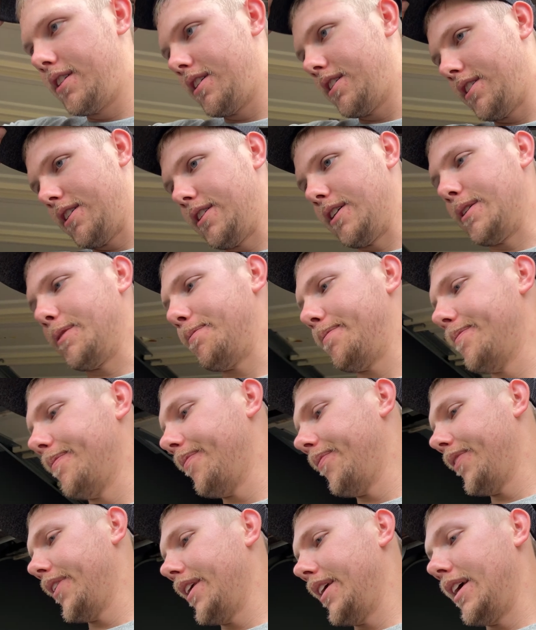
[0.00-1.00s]
And
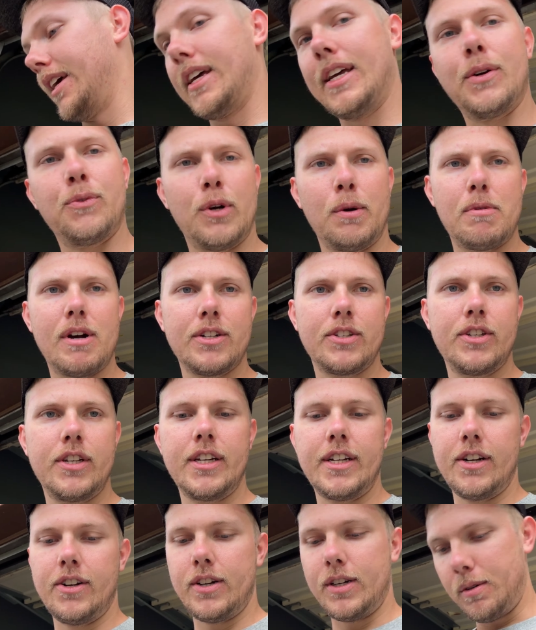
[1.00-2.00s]
we're about to
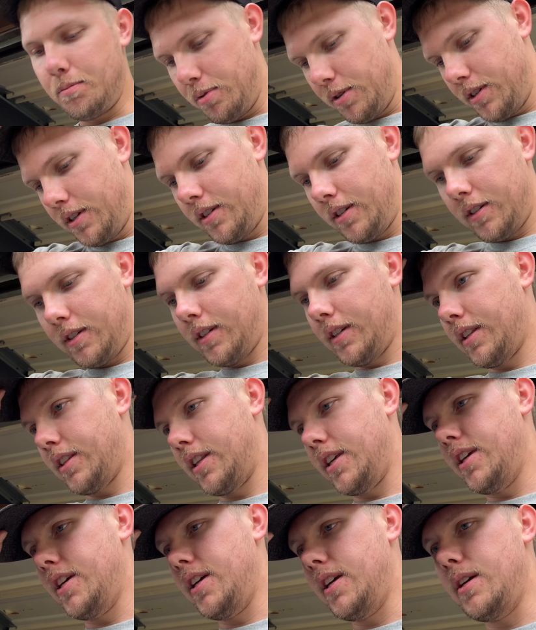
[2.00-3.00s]
air up
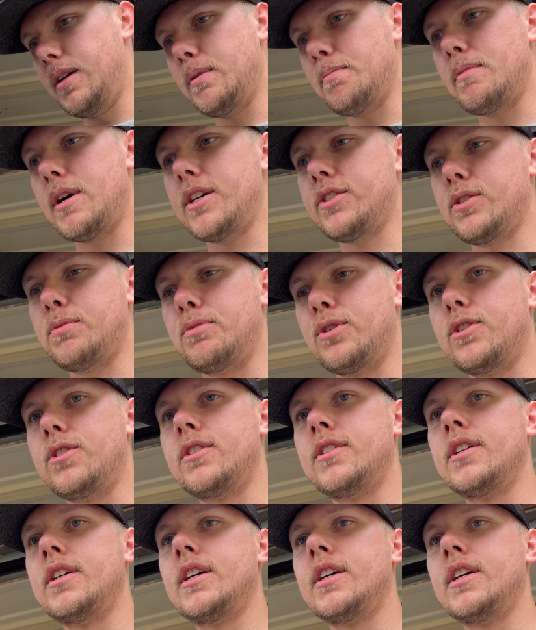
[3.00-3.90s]
the basketball.